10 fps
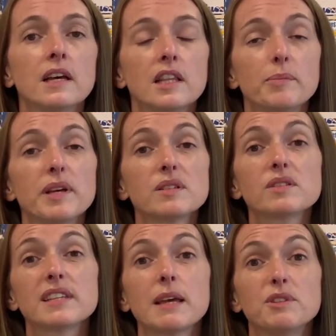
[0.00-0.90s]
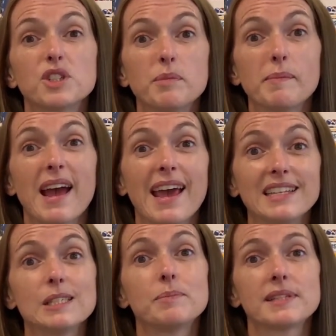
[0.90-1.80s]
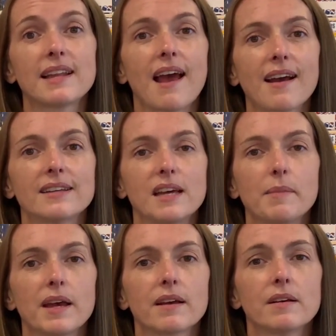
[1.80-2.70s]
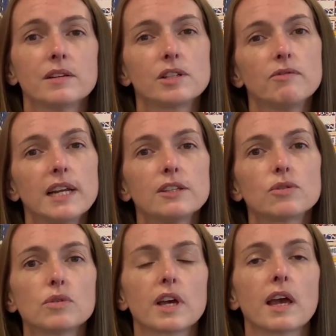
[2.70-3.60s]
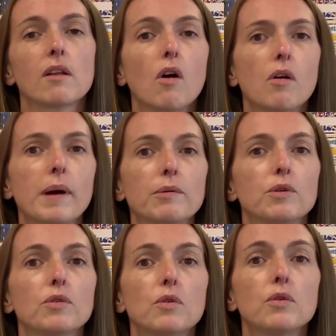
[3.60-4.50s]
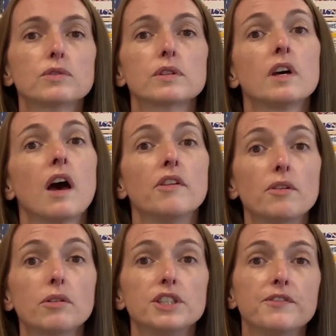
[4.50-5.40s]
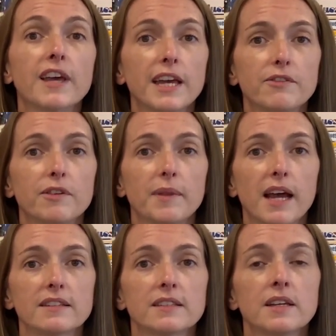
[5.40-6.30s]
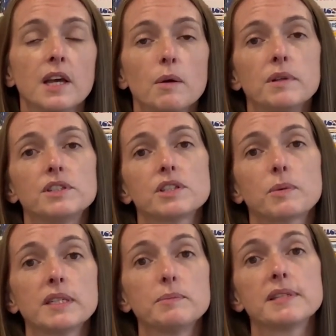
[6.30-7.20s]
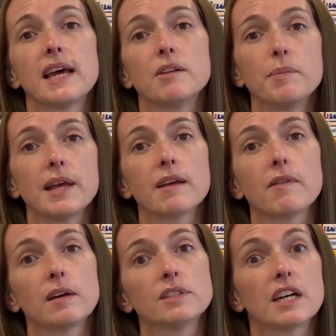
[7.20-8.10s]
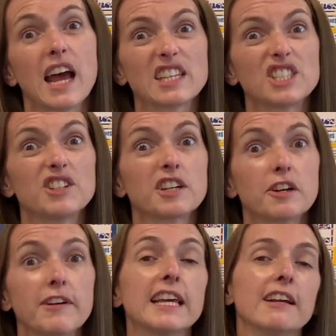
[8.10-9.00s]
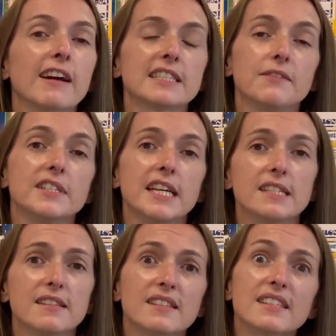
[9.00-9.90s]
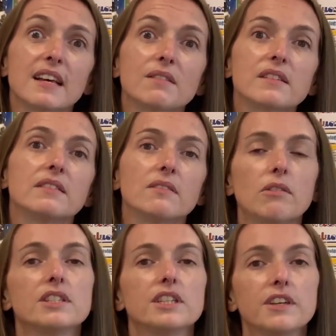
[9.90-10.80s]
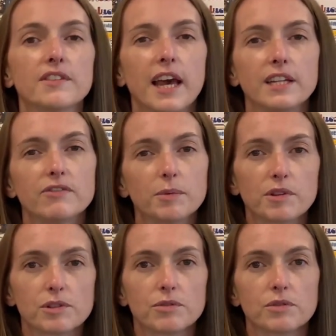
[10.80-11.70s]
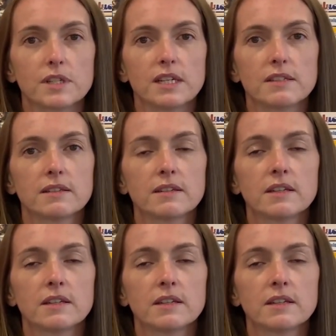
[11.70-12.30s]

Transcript: The personal statement should be about 80% academic, so really talking a lot about your course and the knowledge you've gained from that, with just 20% being around extracurricular activities and the skills and knowledge that you've gained from other sources.